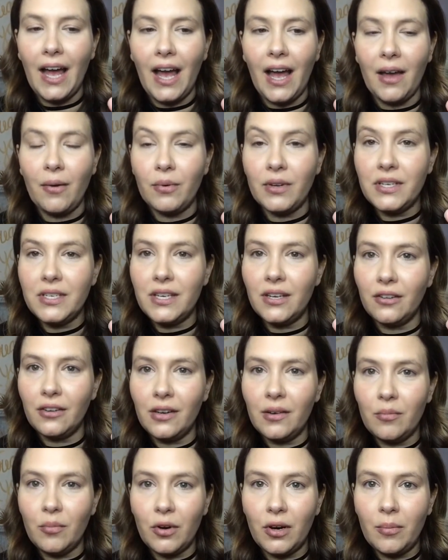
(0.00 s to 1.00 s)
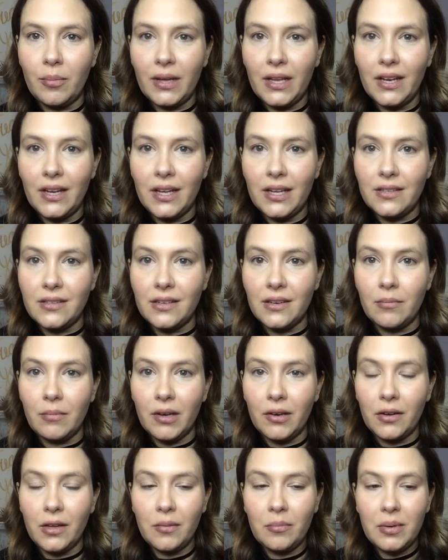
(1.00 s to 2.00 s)
I would tilt it more, but it's in a
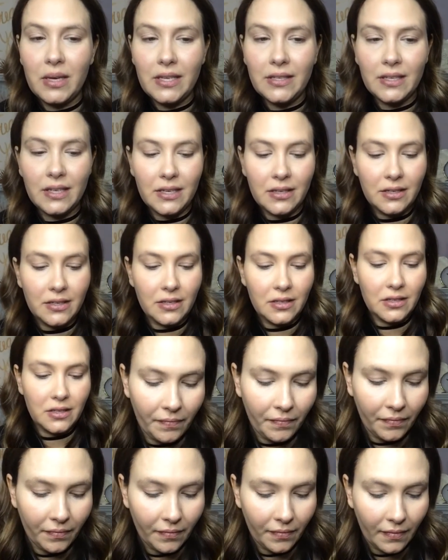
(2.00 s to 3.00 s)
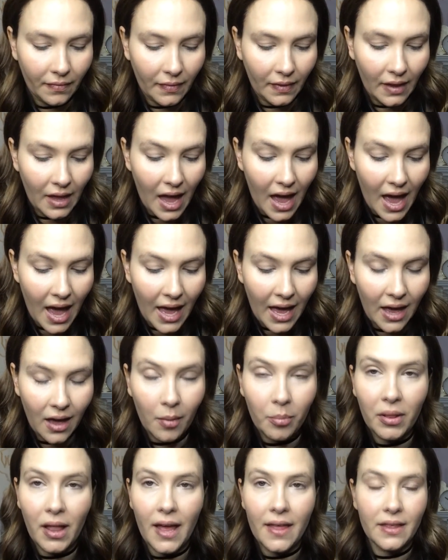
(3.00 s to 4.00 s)
million pieces. I
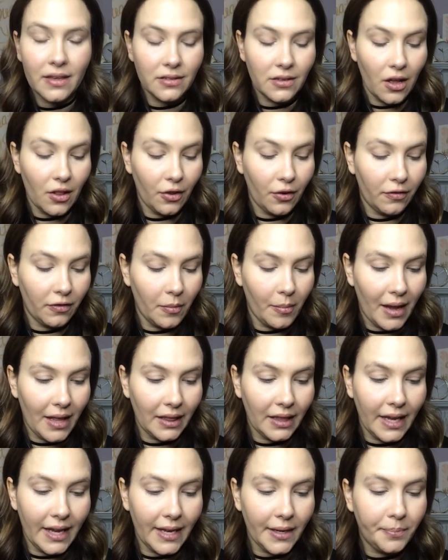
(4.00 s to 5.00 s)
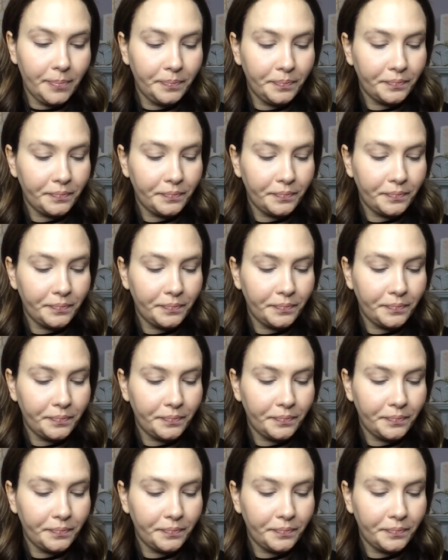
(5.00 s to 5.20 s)
apply this all over my lid.